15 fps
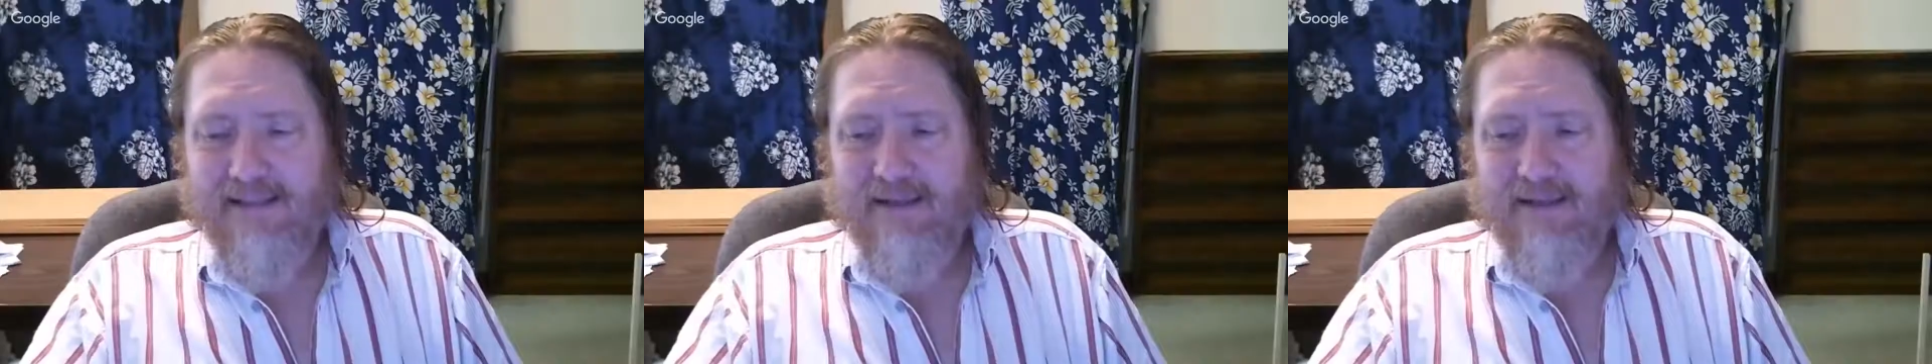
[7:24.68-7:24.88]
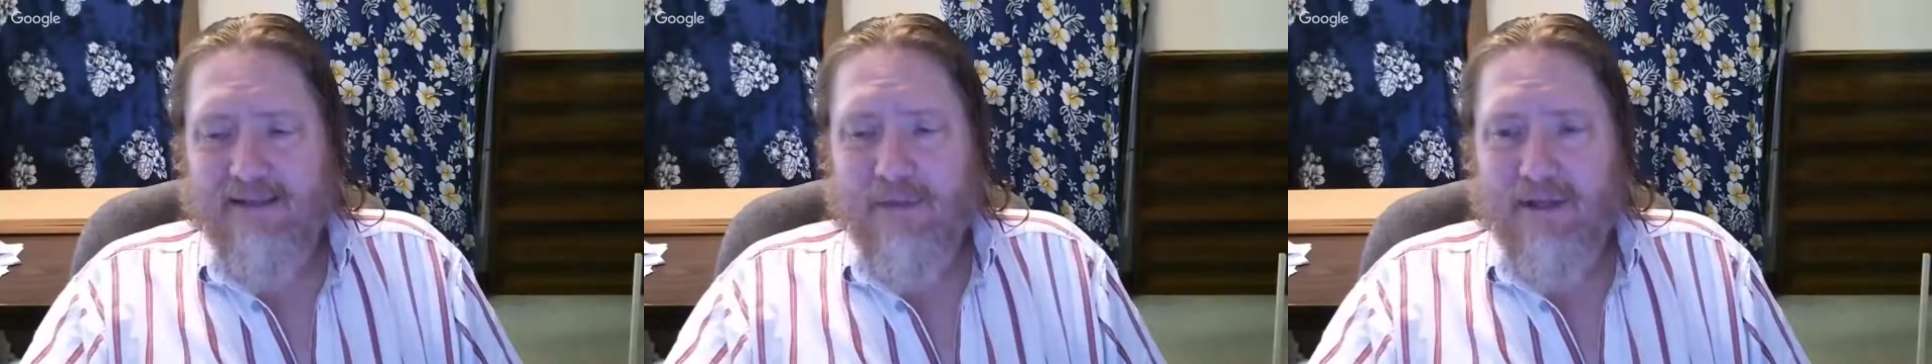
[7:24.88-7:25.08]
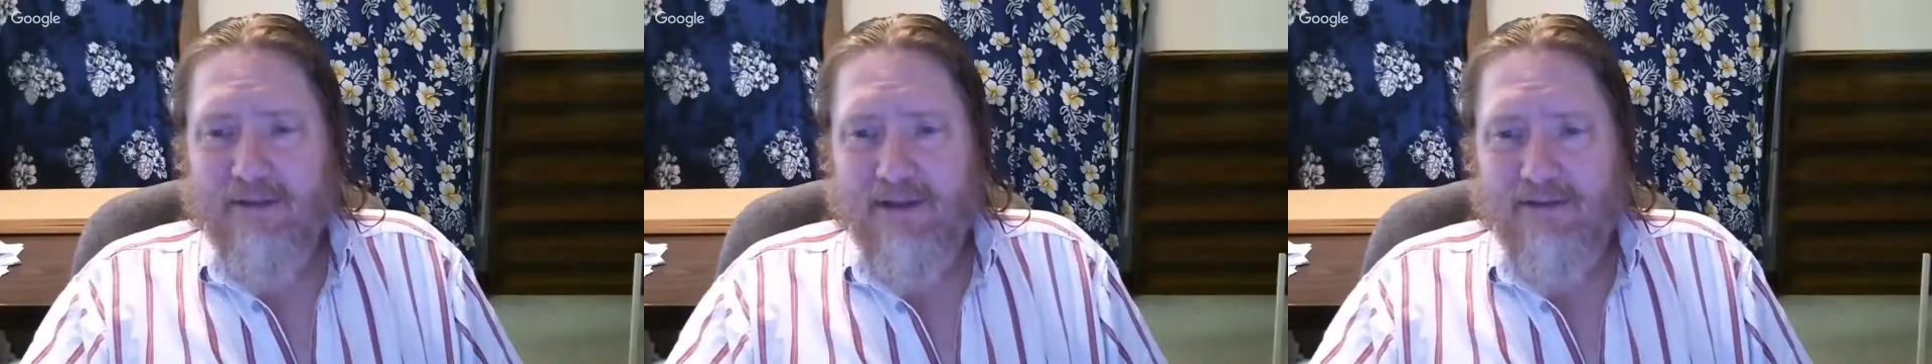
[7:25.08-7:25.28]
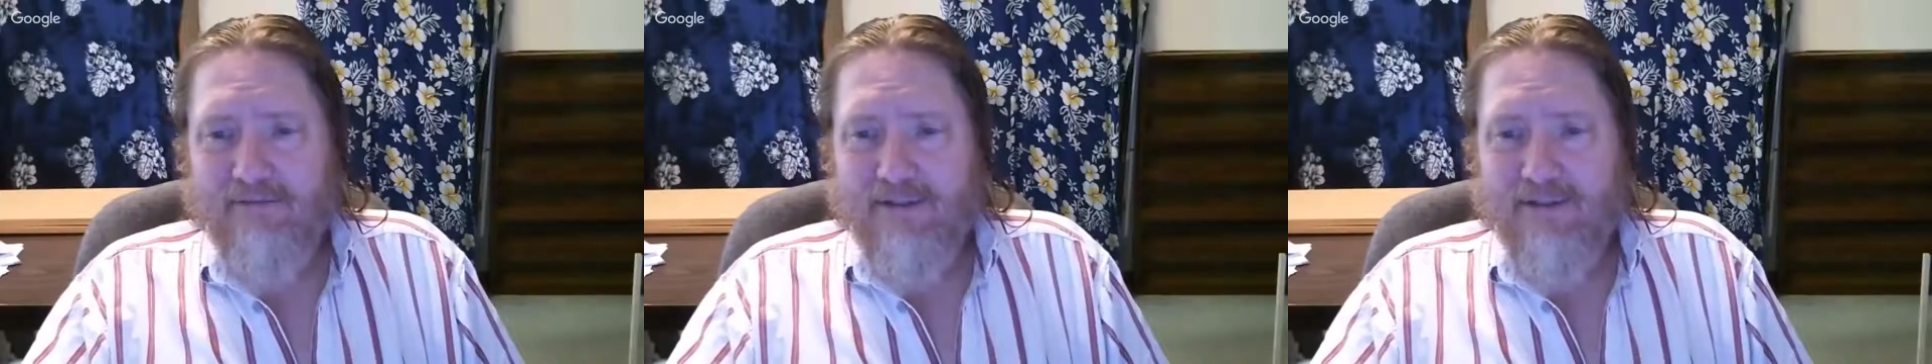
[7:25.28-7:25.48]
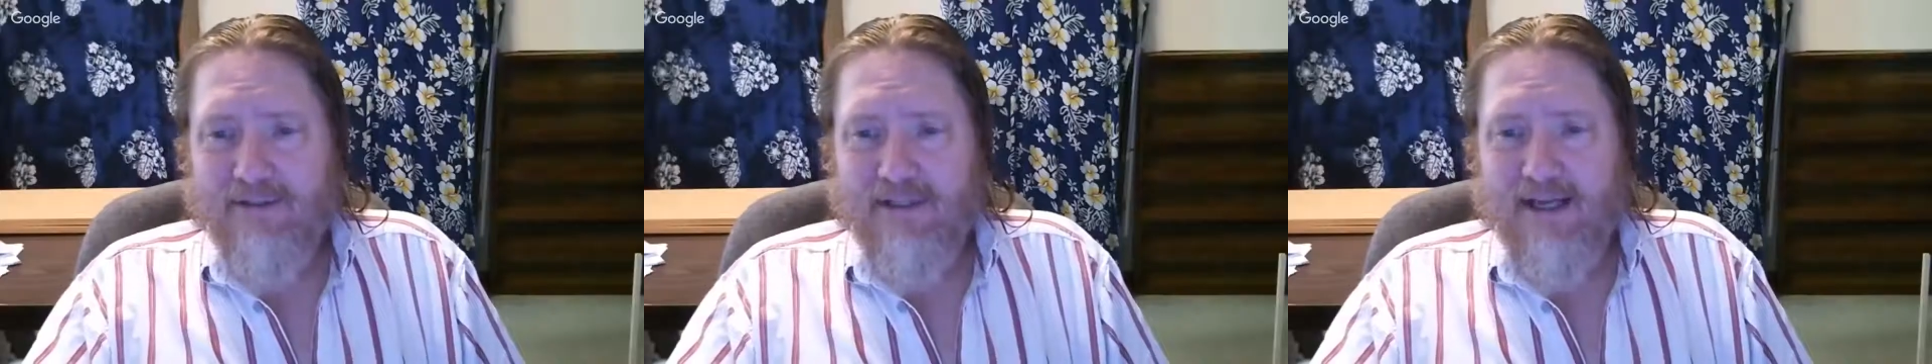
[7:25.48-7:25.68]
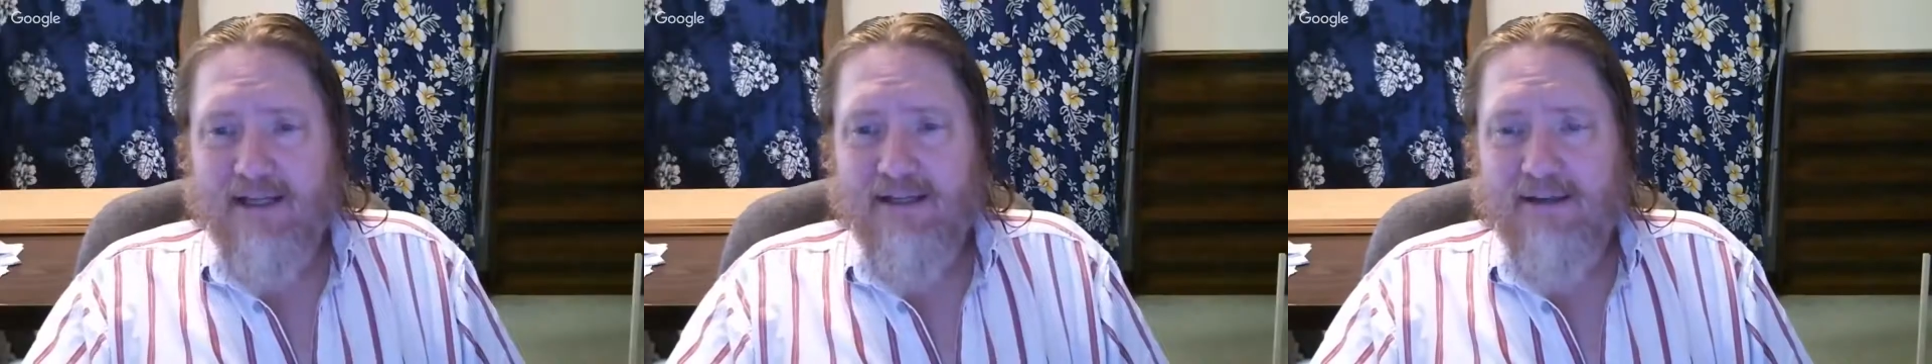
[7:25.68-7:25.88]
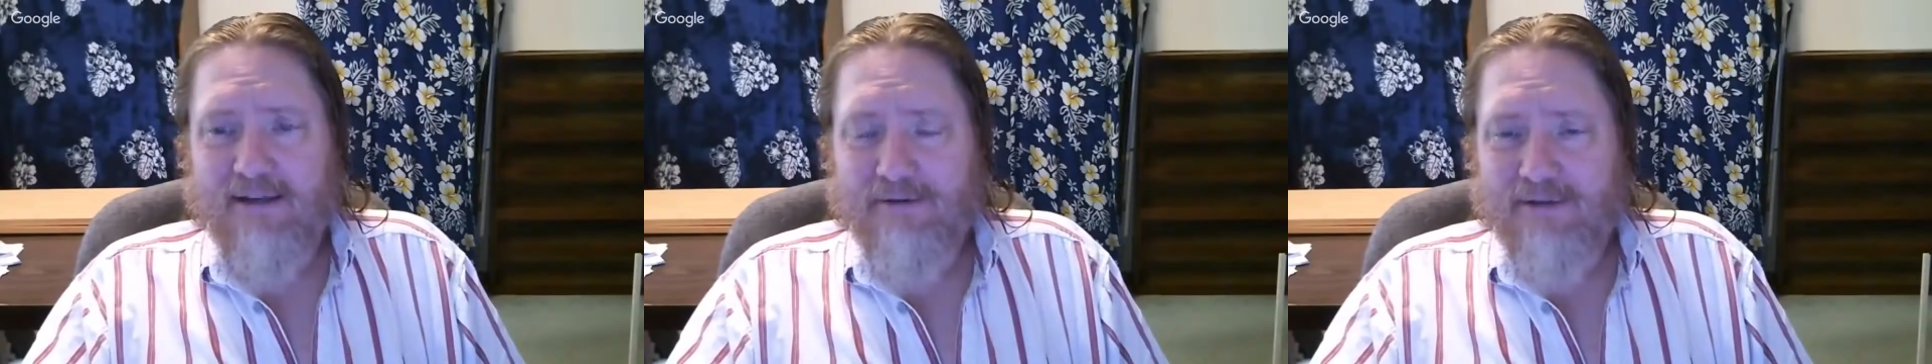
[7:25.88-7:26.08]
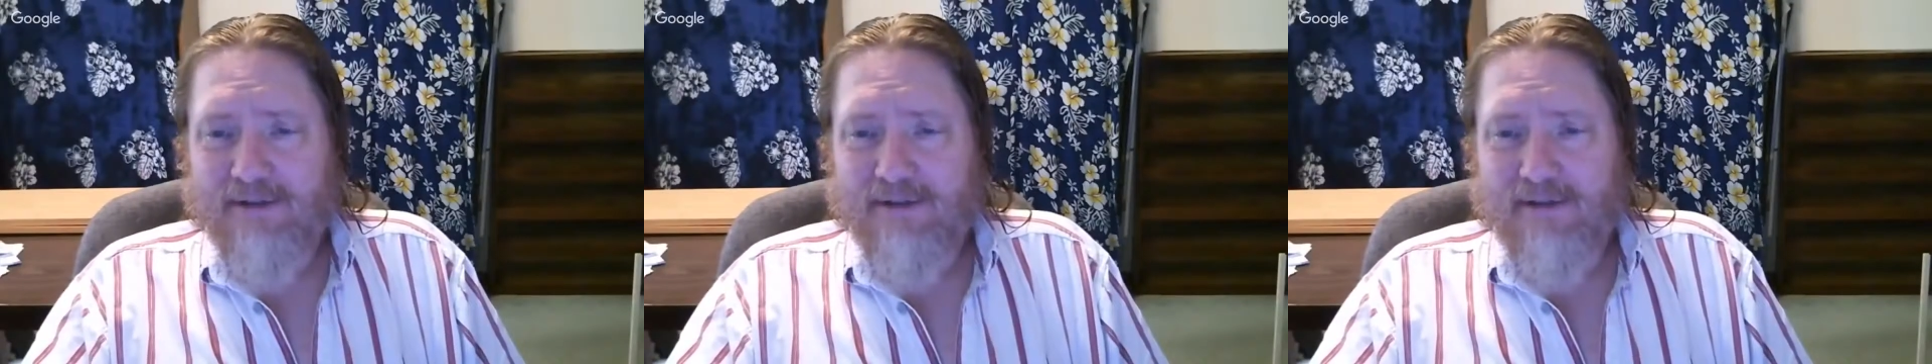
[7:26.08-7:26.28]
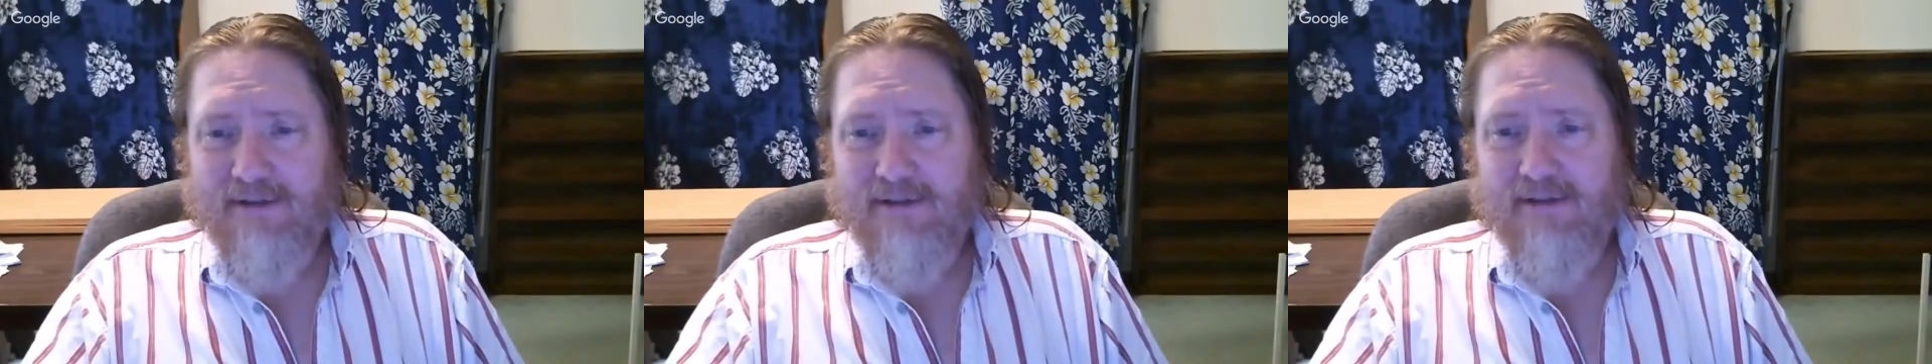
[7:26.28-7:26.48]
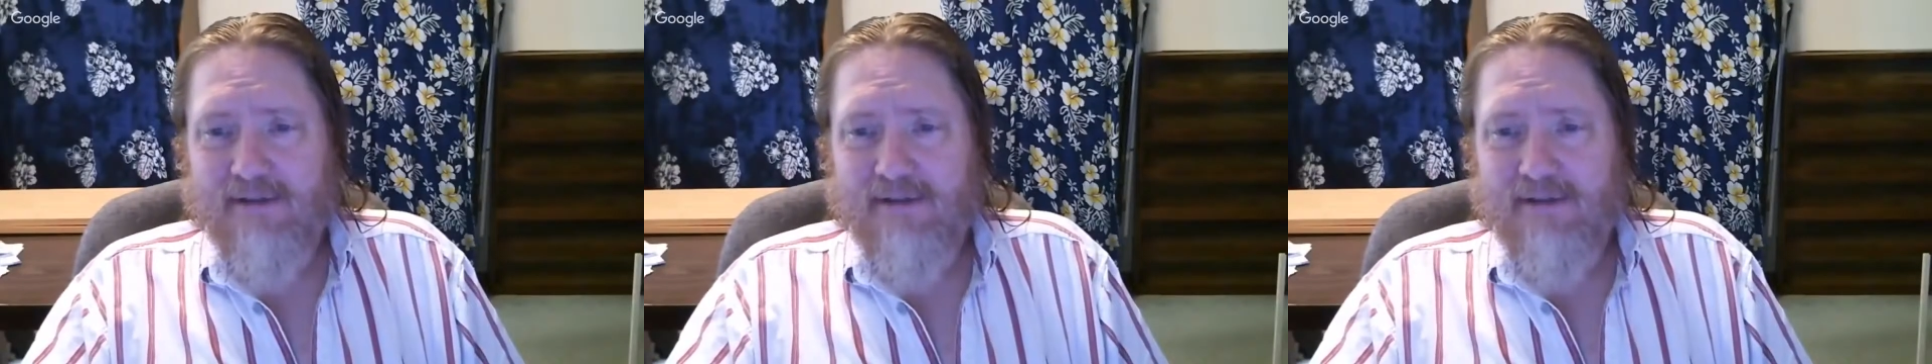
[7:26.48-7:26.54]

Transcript: than a month after diagnosis,